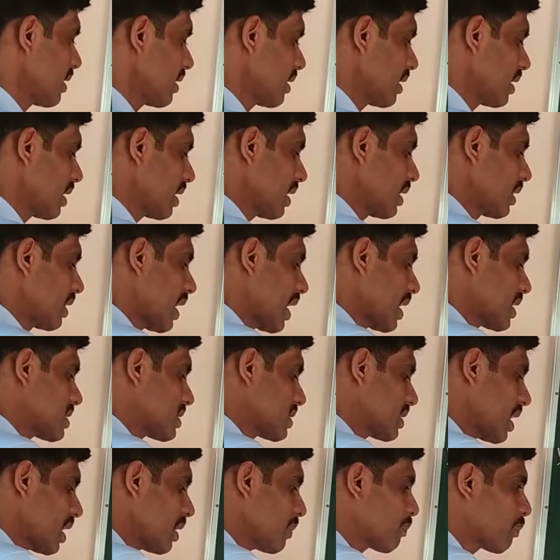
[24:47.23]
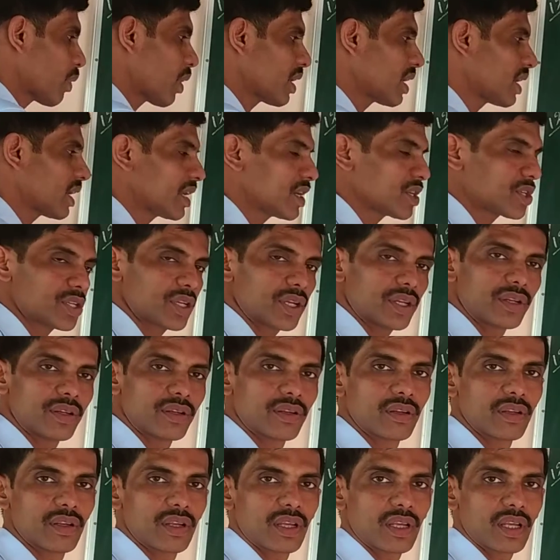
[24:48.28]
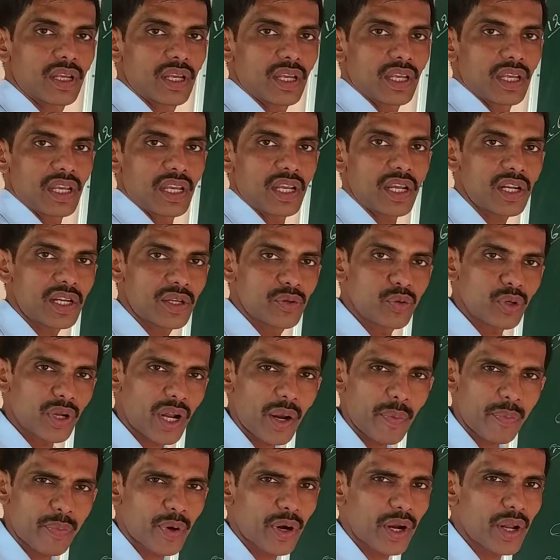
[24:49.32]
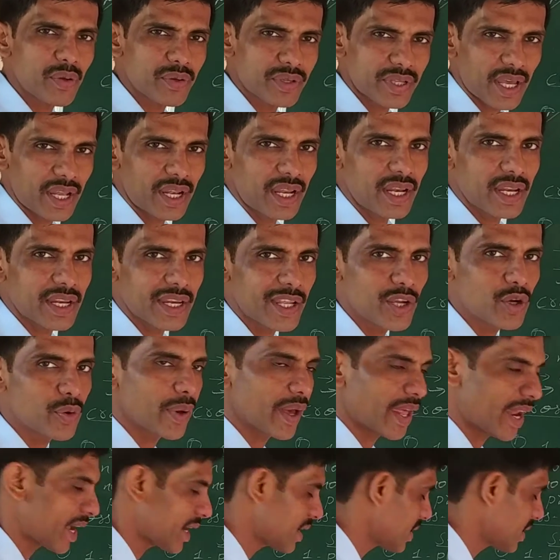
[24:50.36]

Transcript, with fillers: that self-pollination, it do not produce any new variety.